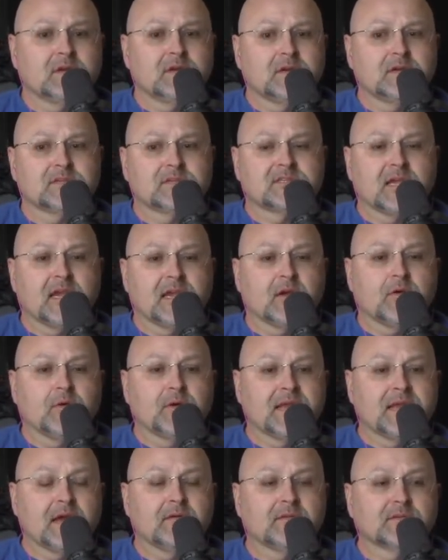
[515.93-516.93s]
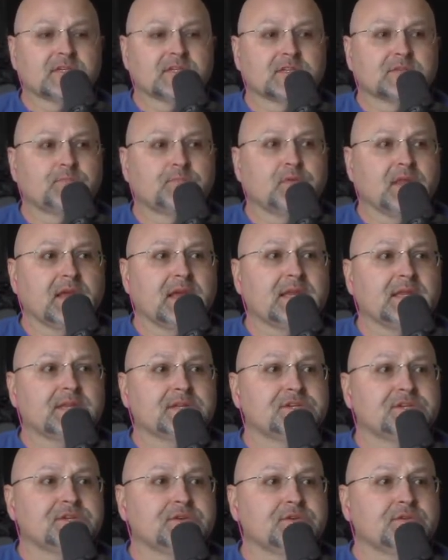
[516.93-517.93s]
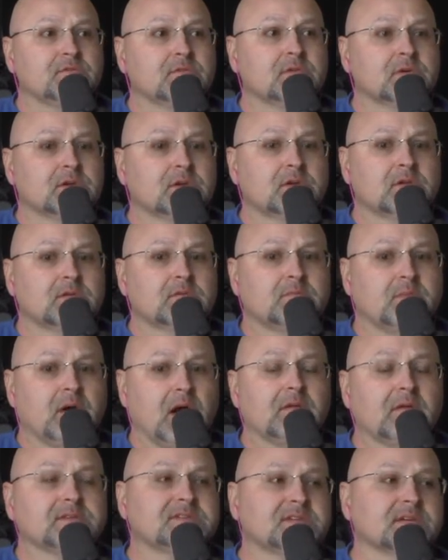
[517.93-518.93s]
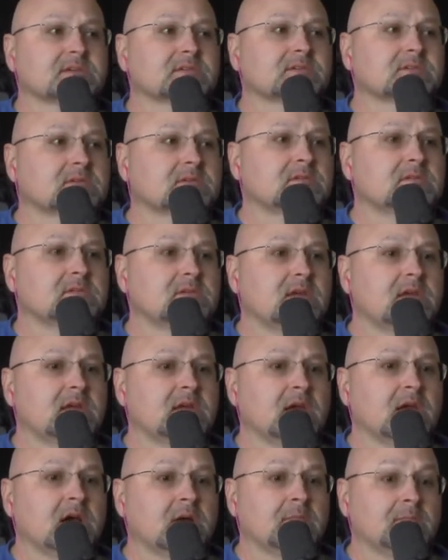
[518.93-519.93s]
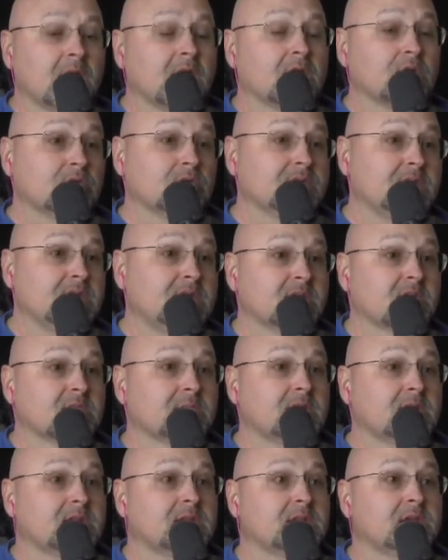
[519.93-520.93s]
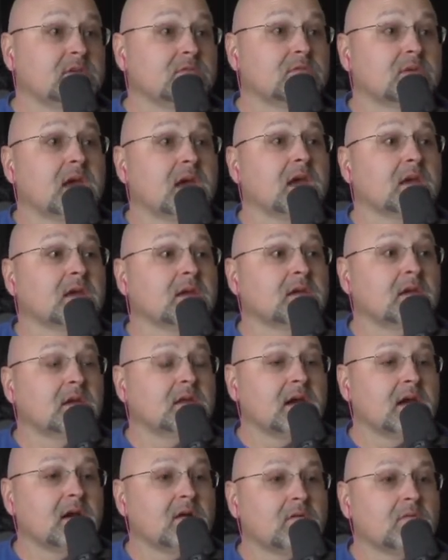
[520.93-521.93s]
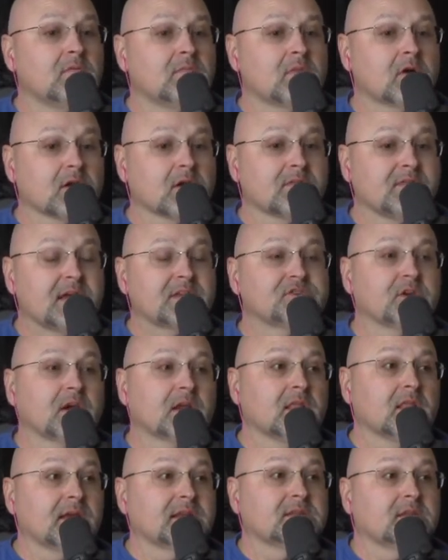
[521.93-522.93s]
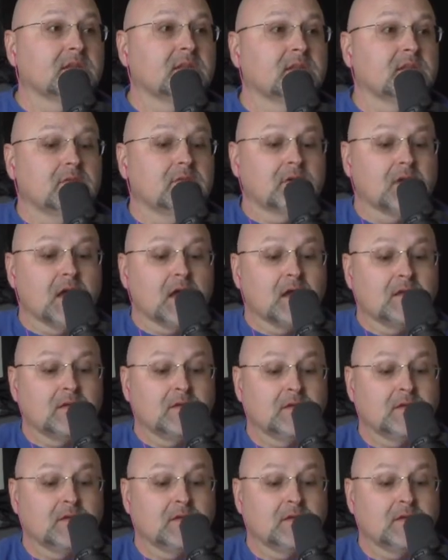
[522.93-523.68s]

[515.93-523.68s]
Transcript: psychoanalysis played into politics, um, not only here but in the UK, and how Margaret Thatcher got elected in the UK.